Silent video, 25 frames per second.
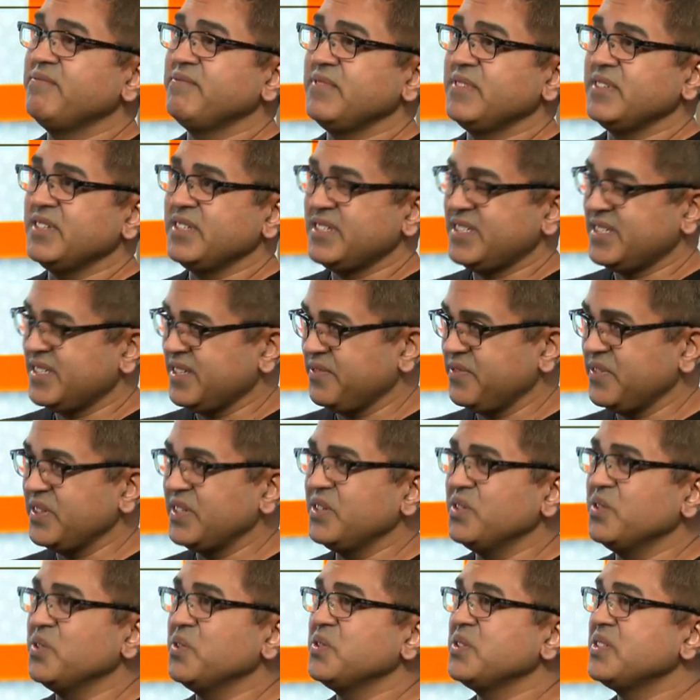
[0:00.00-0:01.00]
the stuffy
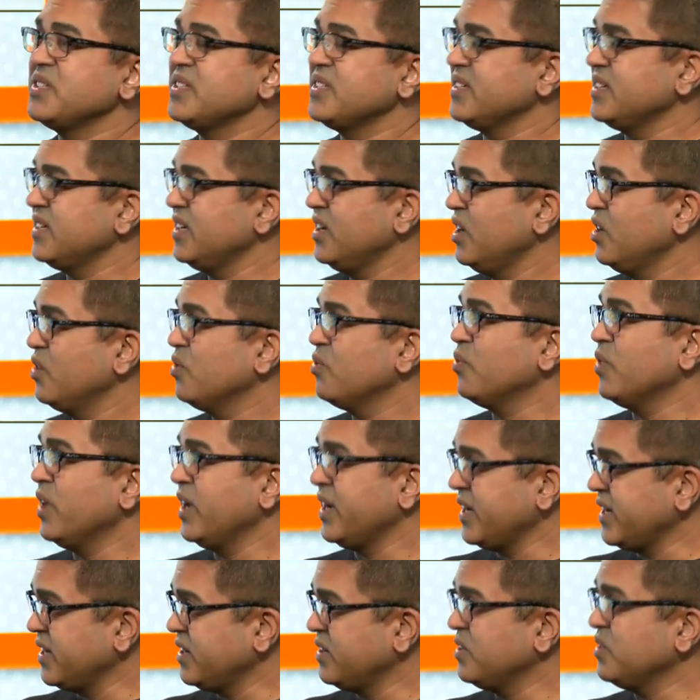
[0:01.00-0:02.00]
nose, the
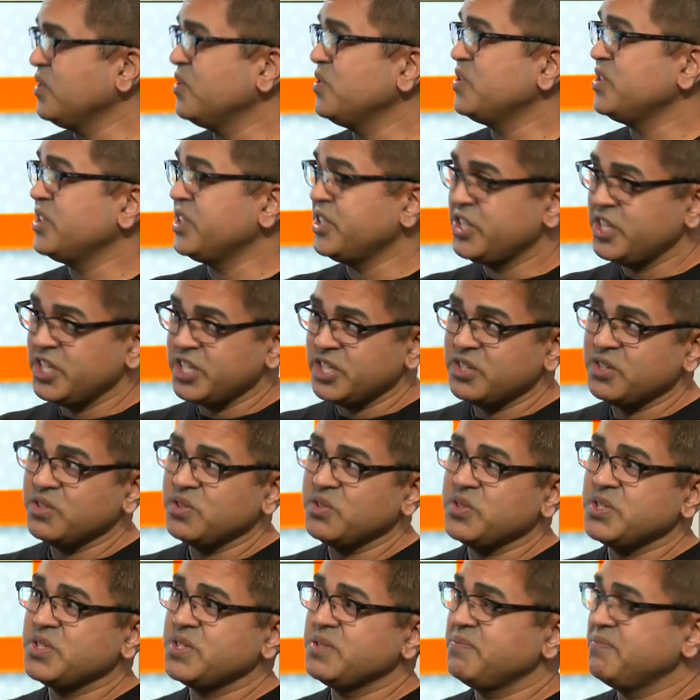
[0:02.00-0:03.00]
runny nose, itchy
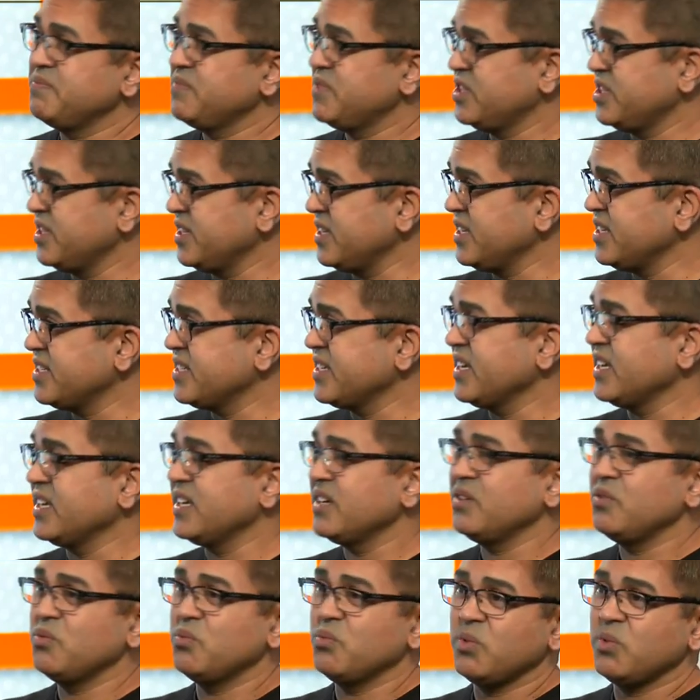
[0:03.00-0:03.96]
nose, sneezing,